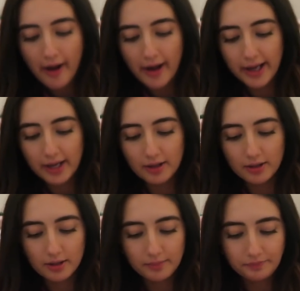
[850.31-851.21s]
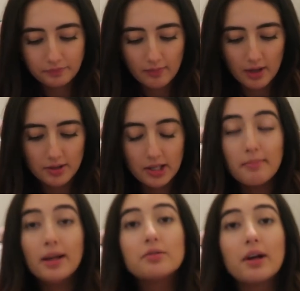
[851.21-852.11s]
I did
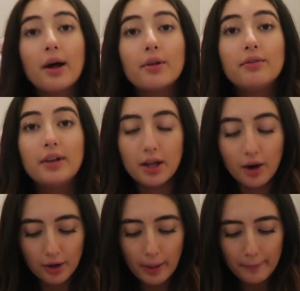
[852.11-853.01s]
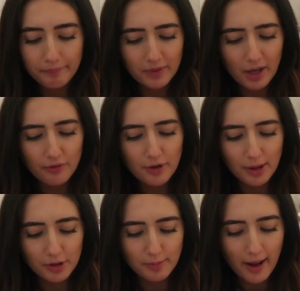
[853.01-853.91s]
a mental health video a few
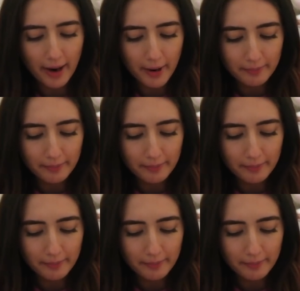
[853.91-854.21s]
months back.